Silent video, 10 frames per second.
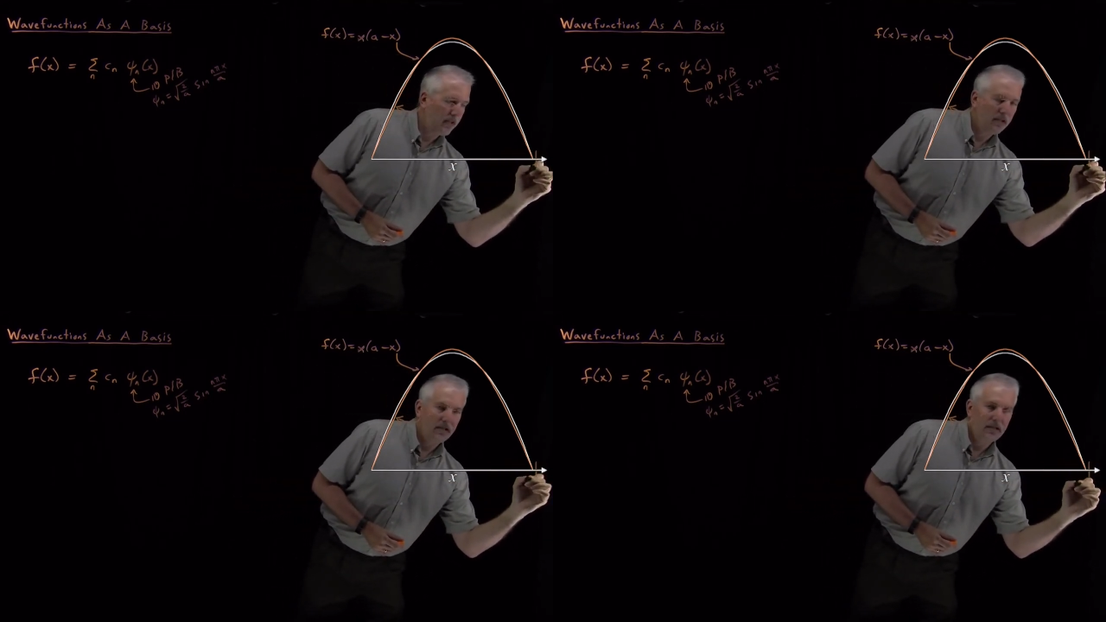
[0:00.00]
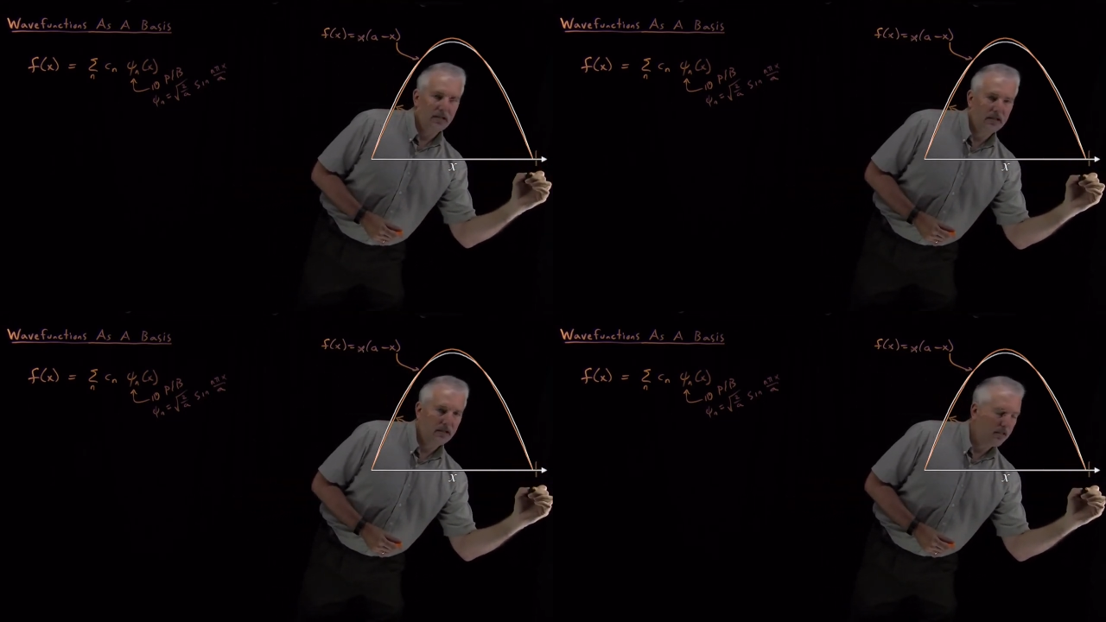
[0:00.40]

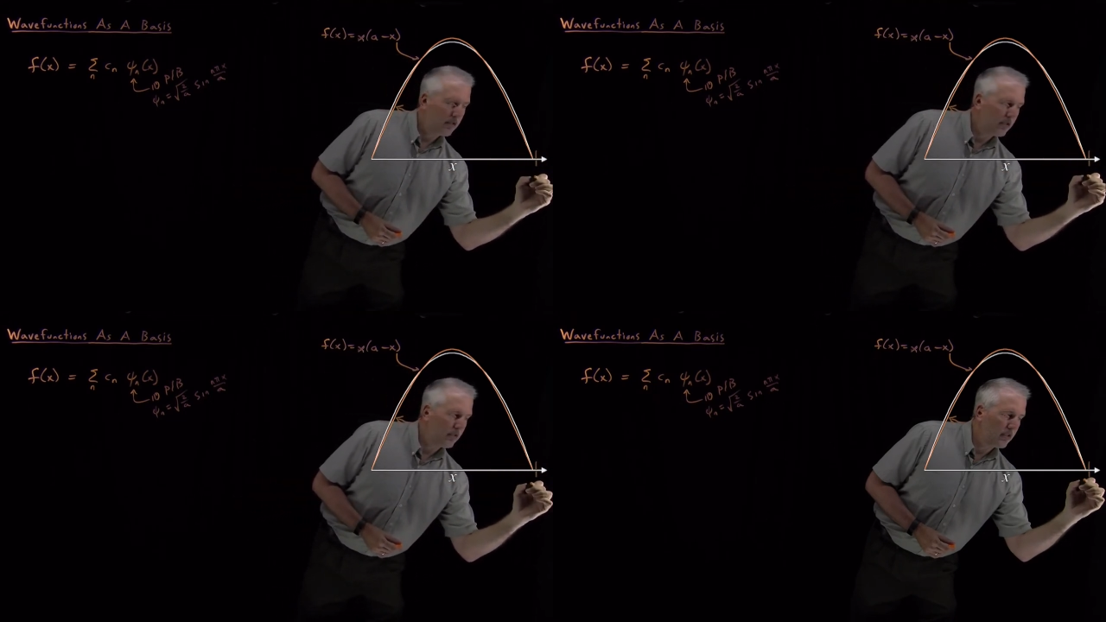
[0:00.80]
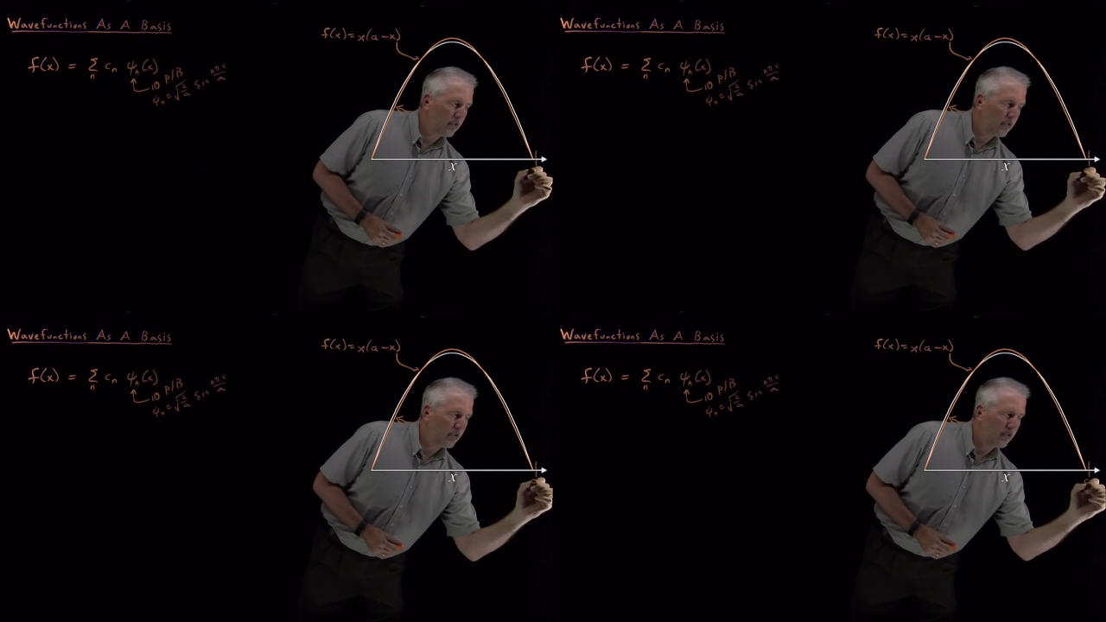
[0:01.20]

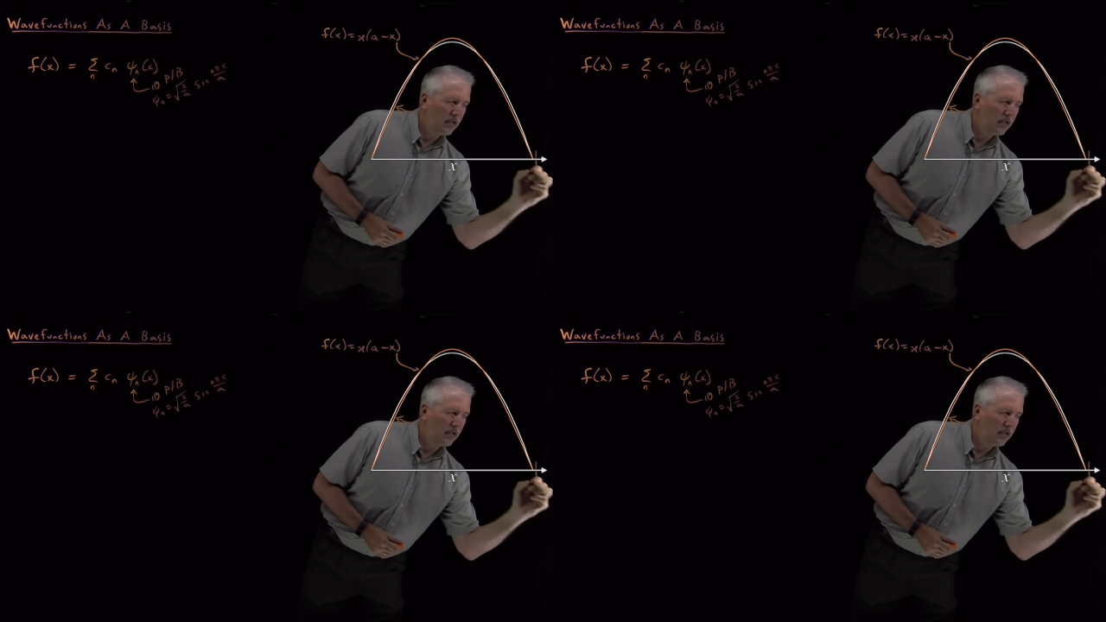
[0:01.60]
No one is speaking in this clip.